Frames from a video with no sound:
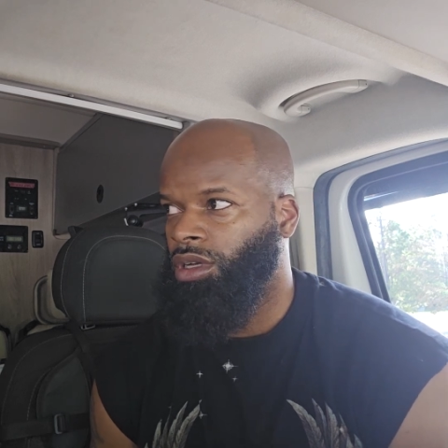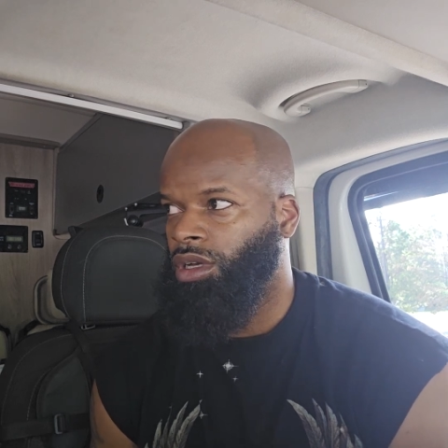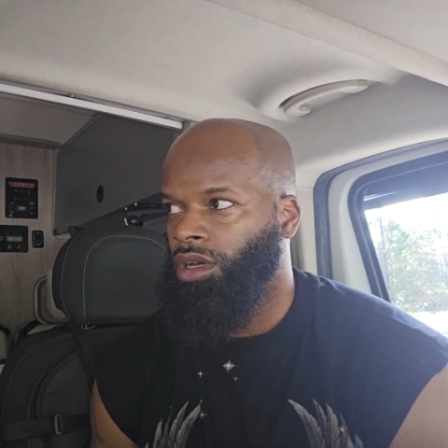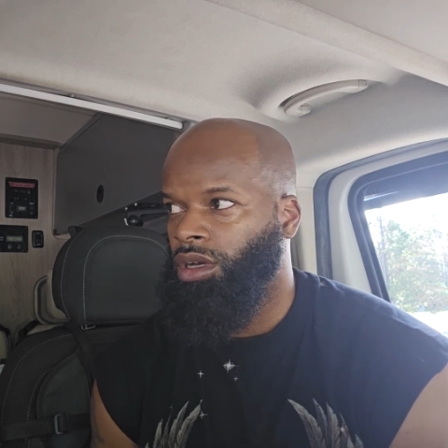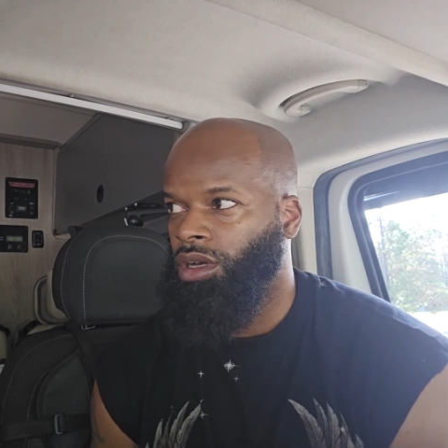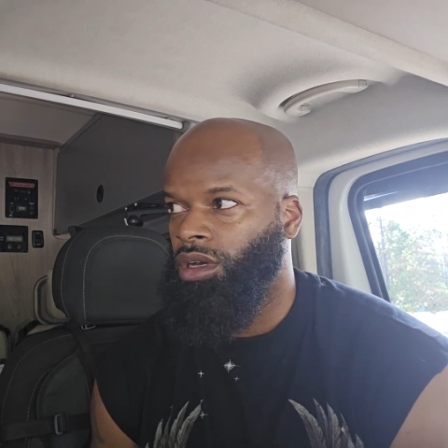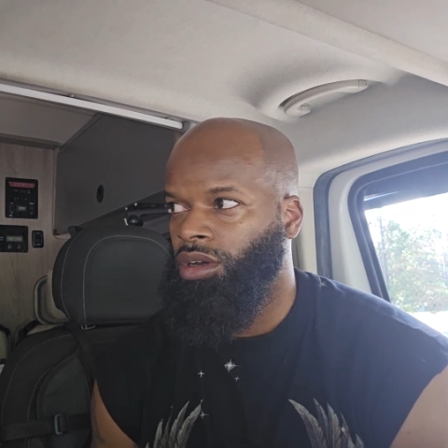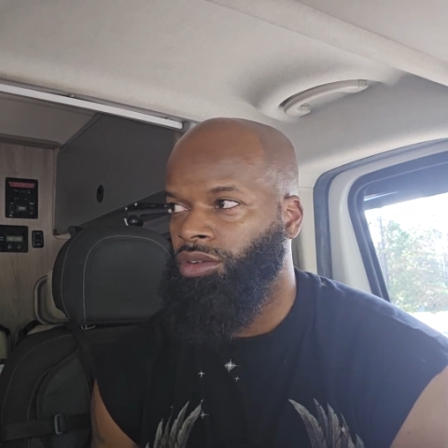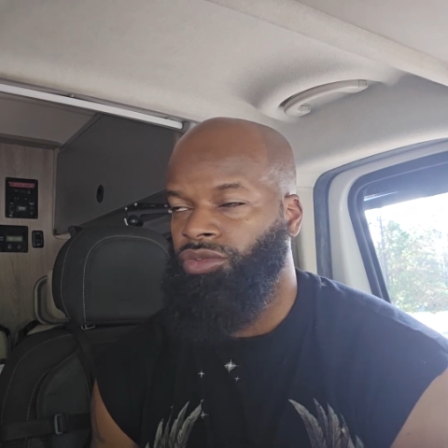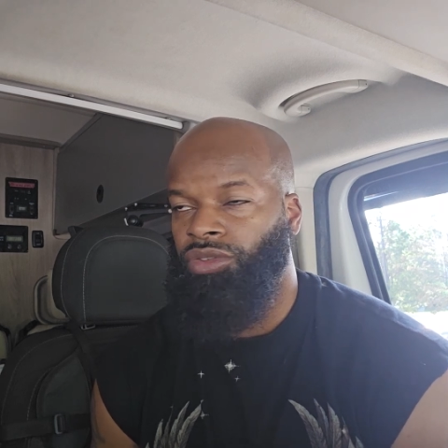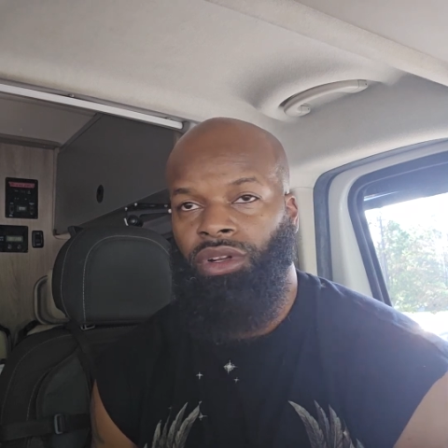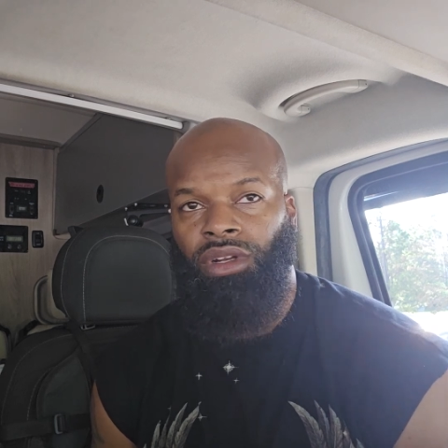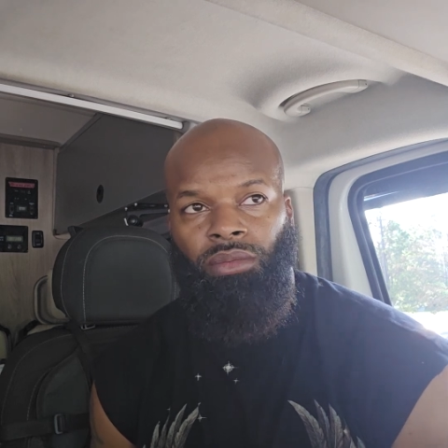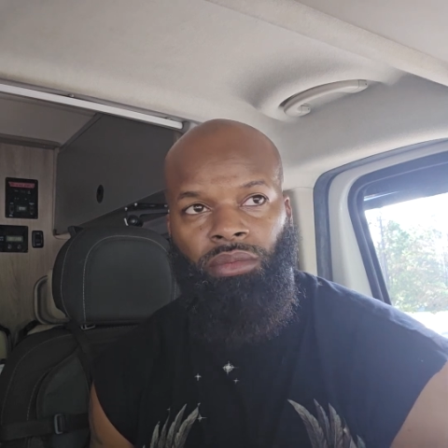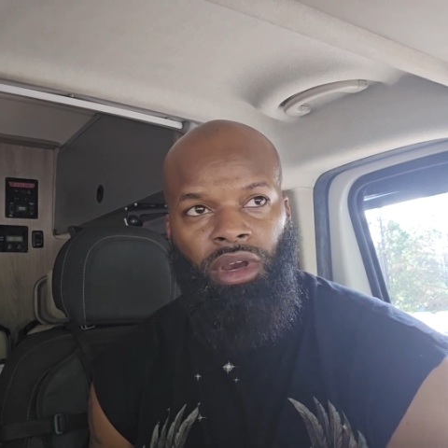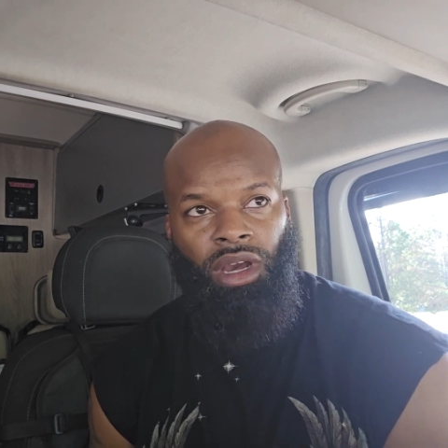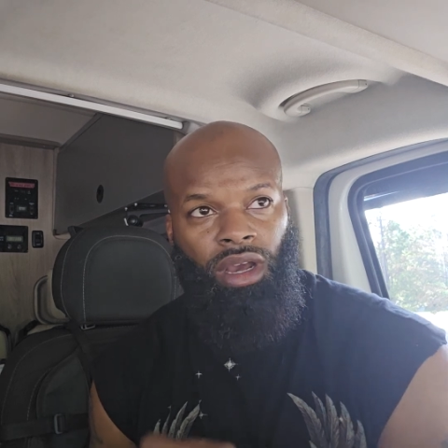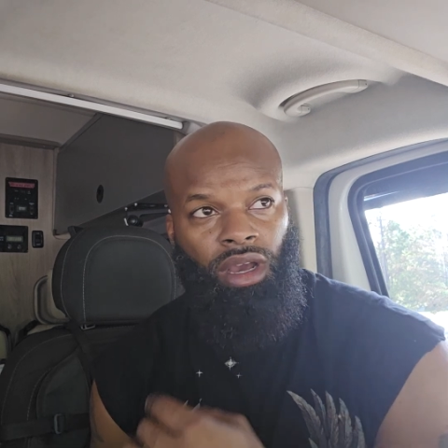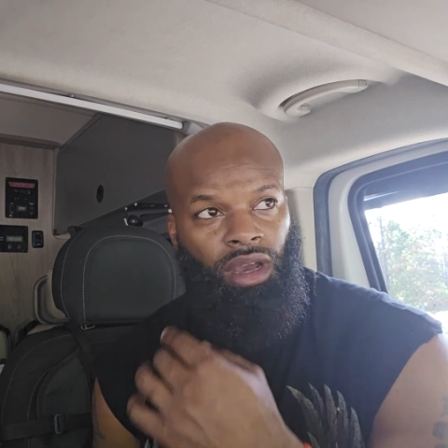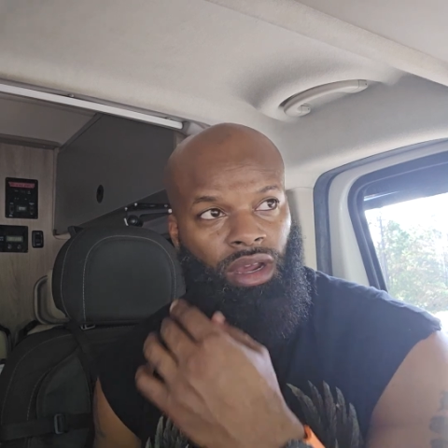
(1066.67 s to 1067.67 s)
A friend of
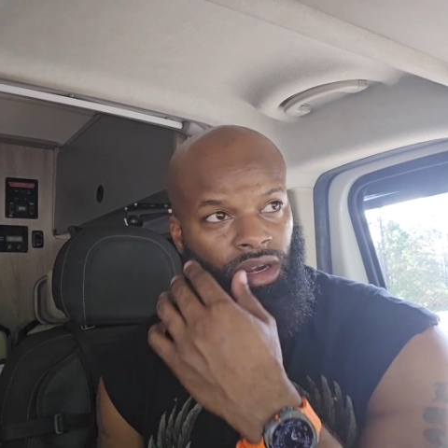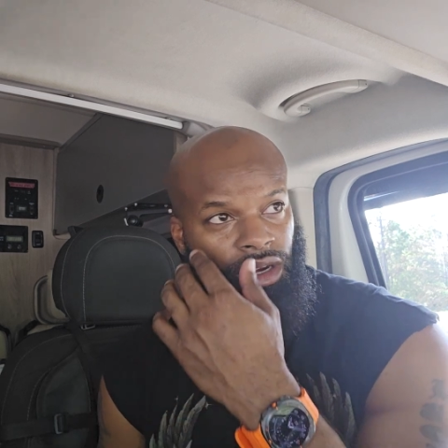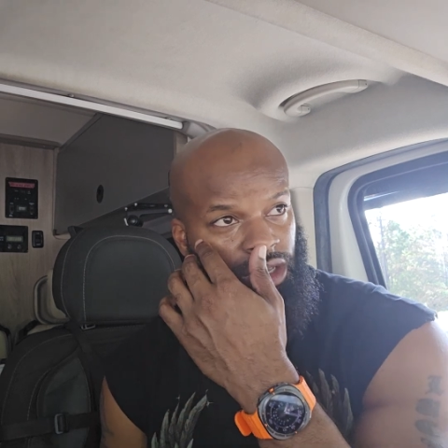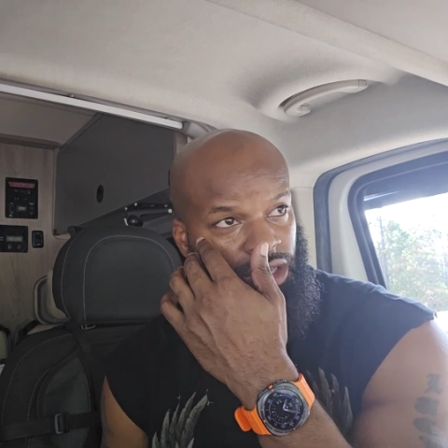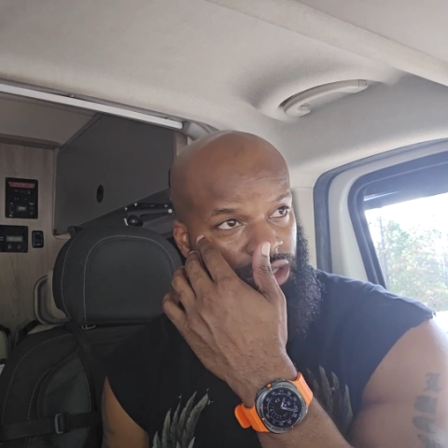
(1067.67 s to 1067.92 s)
mine,